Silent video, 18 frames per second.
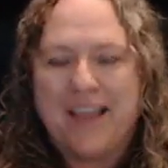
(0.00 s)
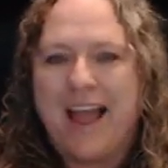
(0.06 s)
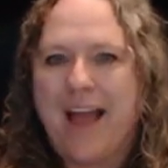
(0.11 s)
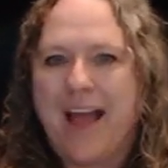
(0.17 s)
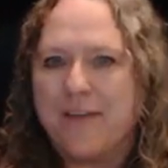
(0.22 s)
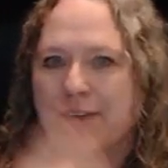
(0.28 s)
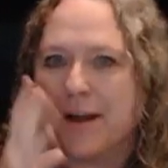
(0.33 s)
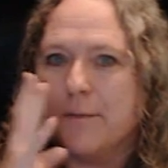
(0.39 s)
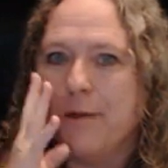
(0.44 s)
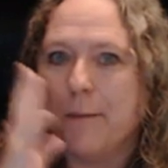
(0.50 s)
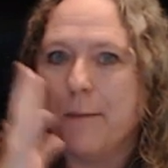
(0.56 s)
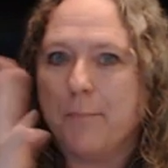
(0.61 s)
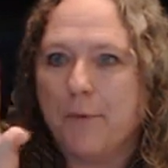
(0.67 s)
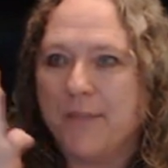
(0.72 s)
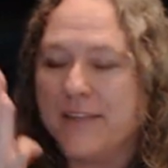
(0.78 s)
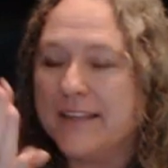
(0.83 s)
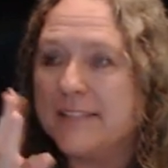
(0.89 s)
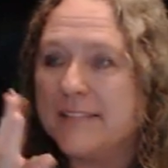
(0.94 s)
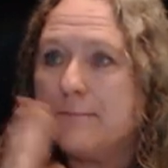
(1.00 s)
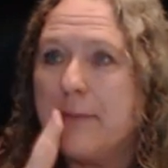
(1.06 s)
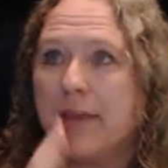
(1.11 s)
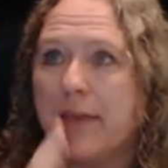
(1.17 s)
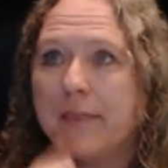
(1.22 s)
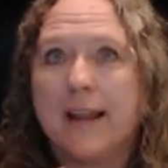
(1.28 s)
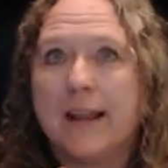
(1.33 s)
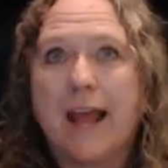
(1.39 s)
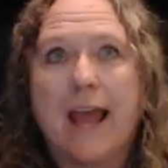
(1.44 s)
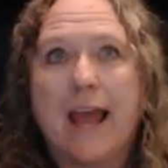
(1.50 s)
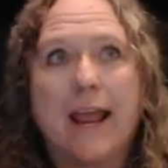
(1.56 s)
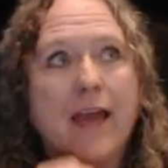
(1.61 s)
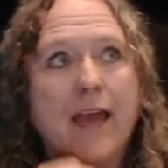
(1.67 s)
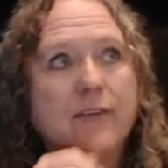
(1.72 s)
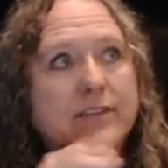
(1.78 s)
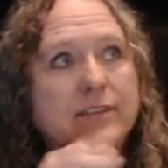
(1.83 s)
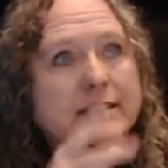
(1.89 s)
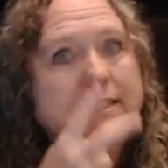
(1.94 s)
I've come up with this method. I
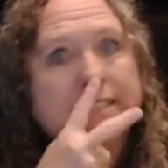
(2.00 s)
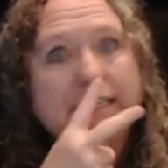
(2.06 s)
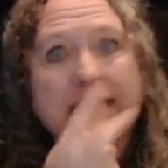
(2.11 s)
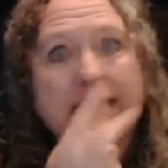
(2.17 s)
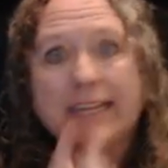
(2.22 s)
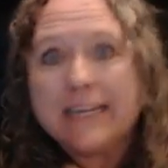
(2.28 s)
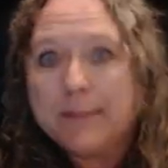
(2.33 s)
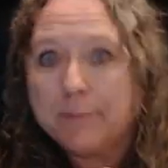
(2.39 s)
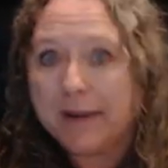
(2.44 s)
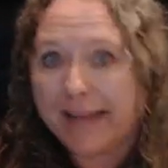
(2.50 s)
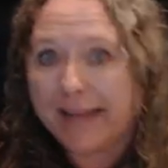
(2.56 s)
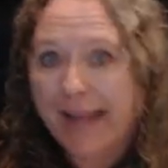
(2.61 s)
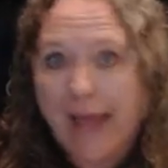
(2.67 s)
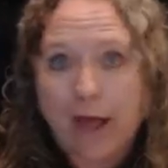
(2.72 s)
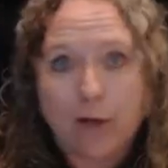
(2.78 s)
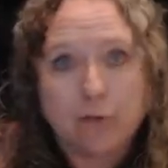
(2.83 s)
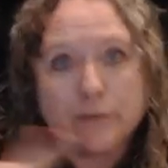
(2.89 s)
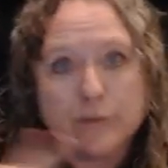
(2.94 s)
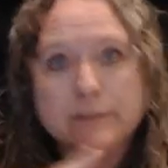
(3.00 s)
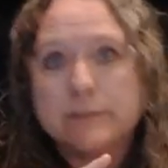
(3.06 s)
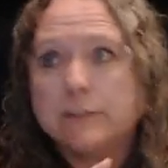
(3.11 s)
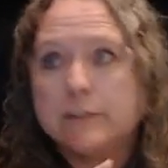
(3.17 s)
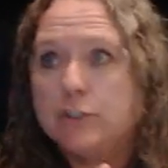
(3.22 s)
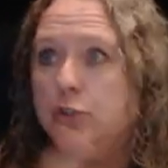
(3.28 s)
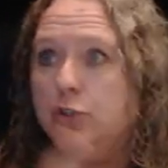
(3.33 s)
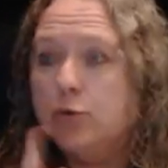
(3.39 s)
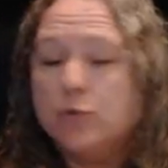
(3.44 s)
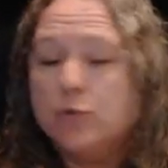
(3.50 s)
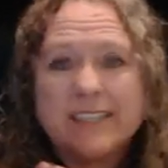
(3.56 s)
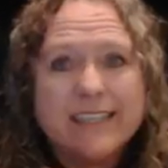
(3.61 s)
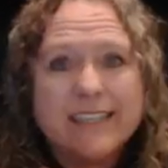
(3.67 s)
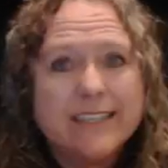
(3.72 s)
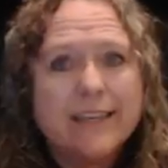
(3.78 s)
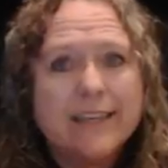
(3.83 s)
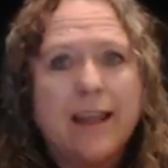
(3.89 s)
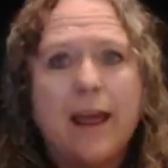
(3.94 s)
haven't seen anybody else use
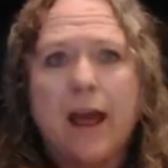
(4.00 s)
it.